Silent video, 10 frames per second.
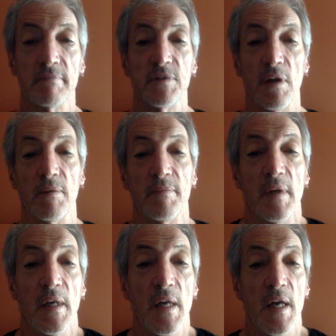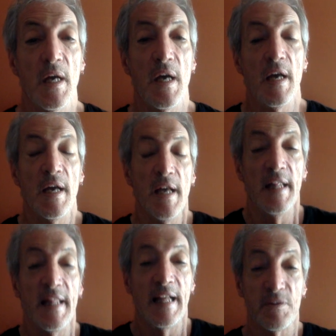So
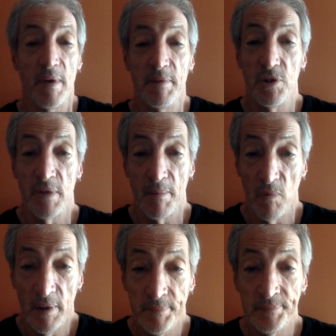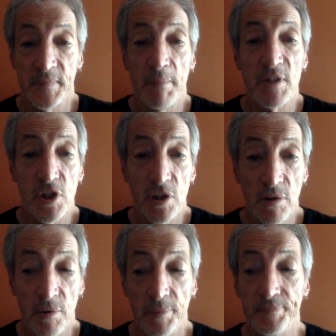that's what I would do, number 1. Number
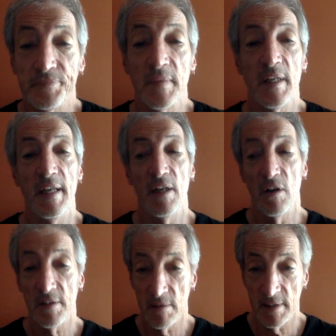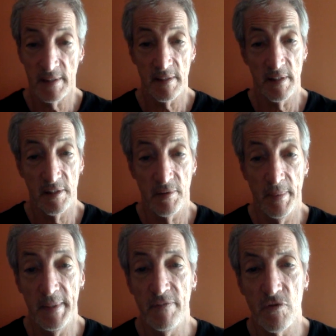2, it also says in this
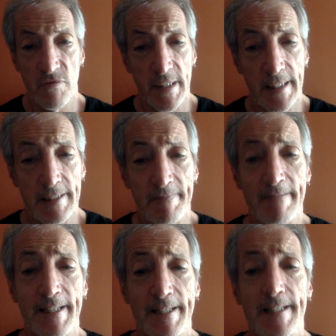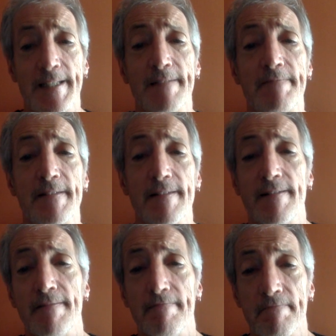agreement, if you read this very
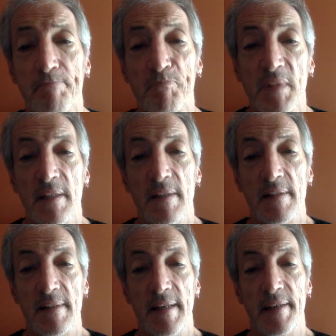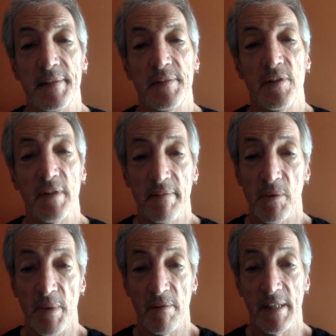carefully, is that you're giving
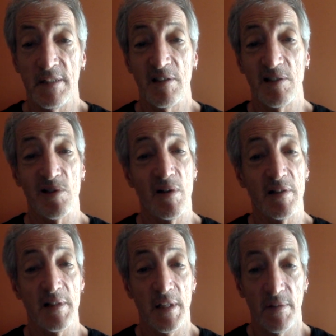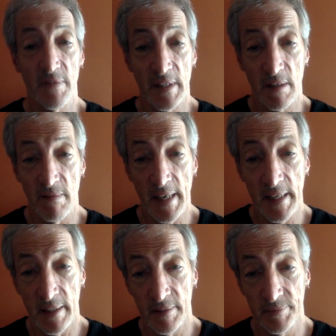away rights to songs that you've written
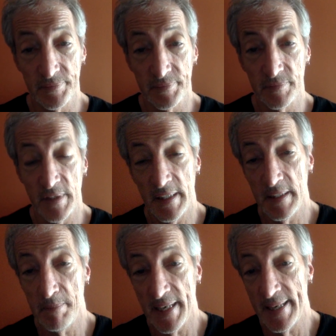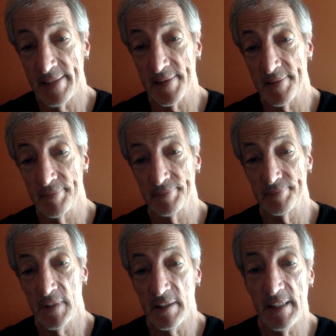already, written in the past.
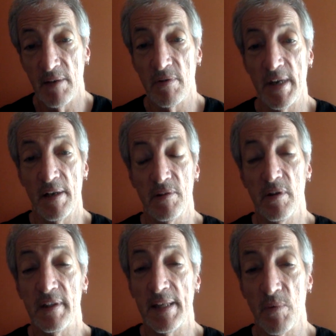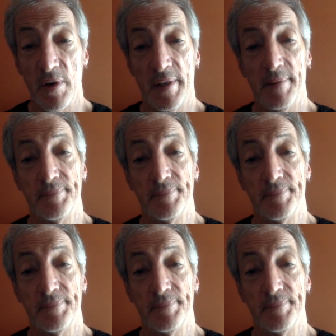Look at that wording.